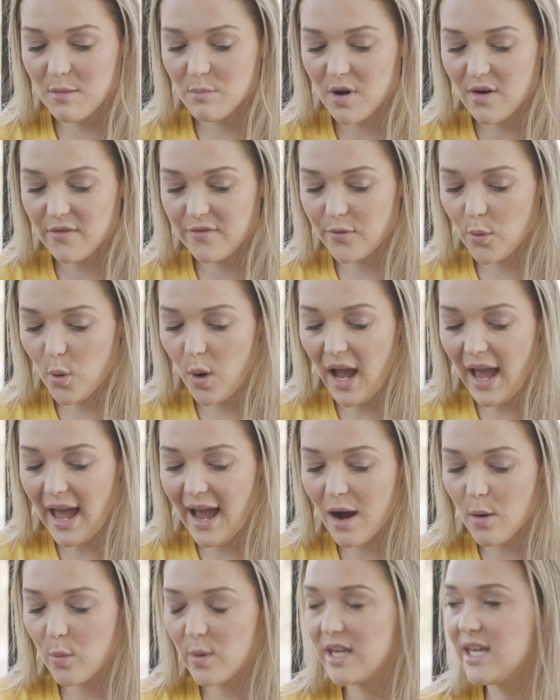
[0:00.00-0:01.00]
for
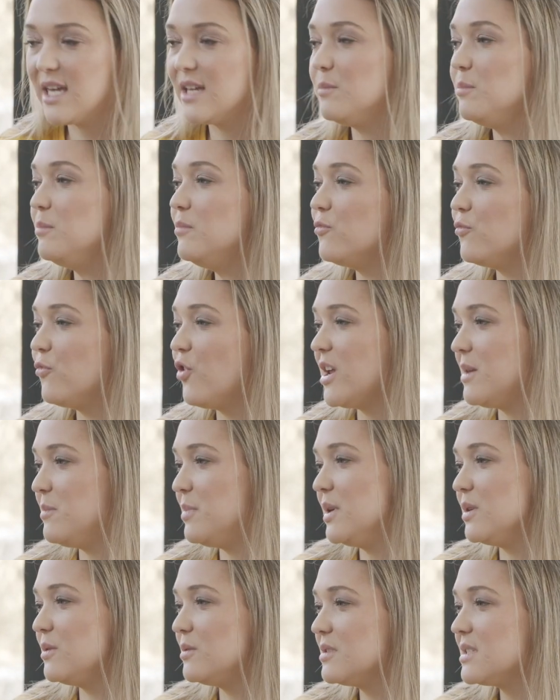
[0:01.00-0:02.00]
how we can
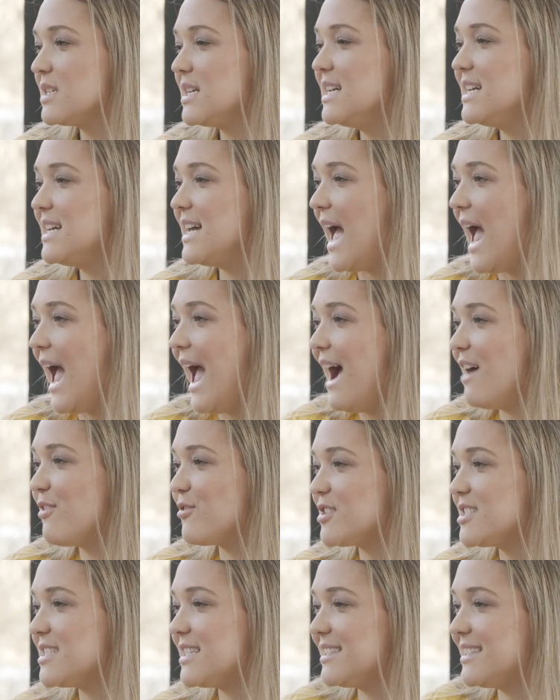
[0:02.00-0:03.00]
rebuild our
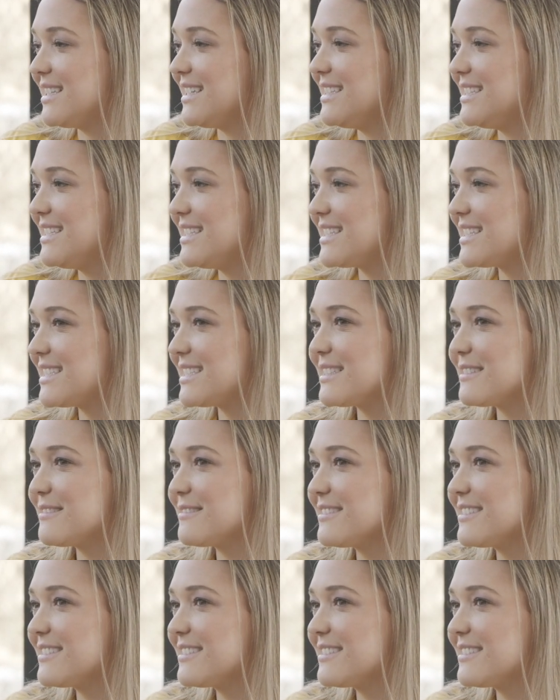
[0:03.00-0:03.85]
resilience?